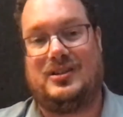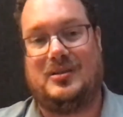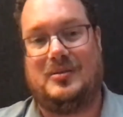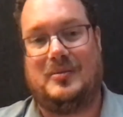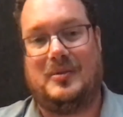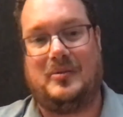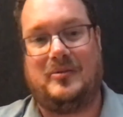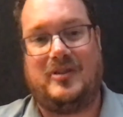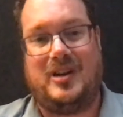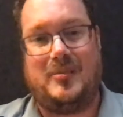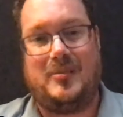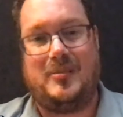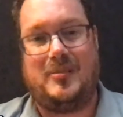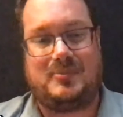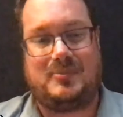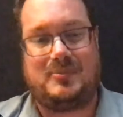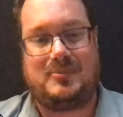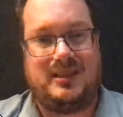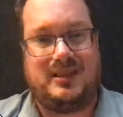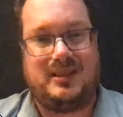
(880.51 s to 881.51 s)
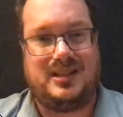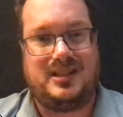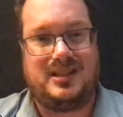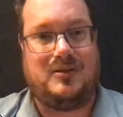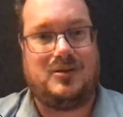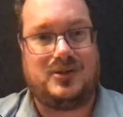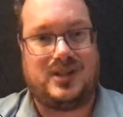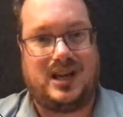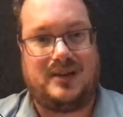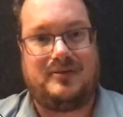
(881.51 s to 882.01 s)
I'm very much play the
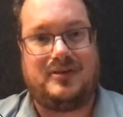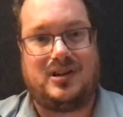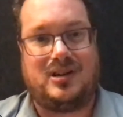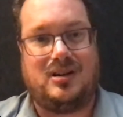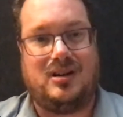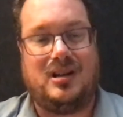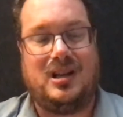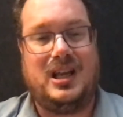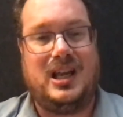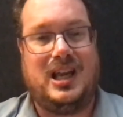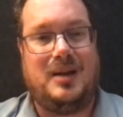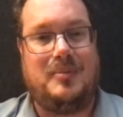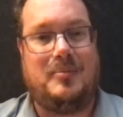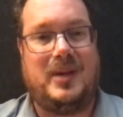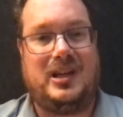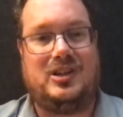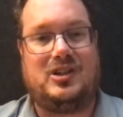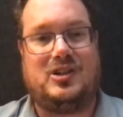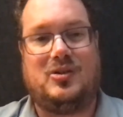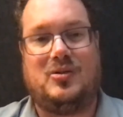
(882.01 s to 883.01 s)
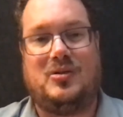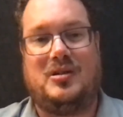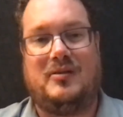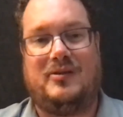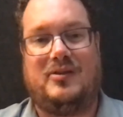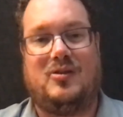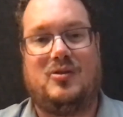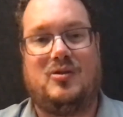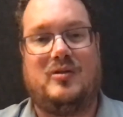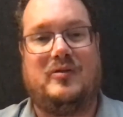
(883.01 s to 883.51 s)
devil's advocate and make sure you've
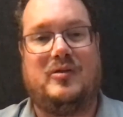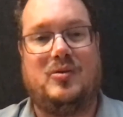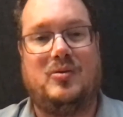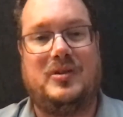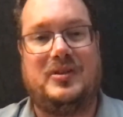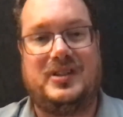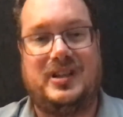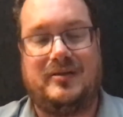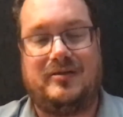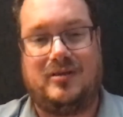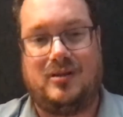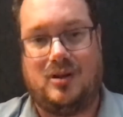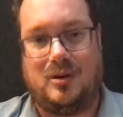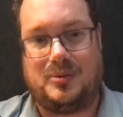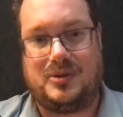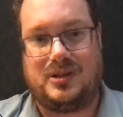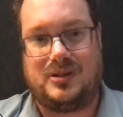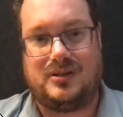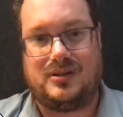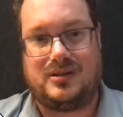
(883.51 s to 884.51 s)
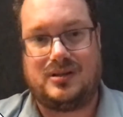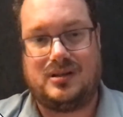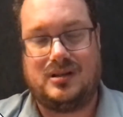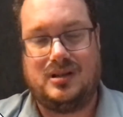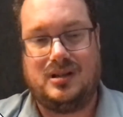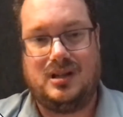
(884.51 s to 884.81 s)
thought of all the different options.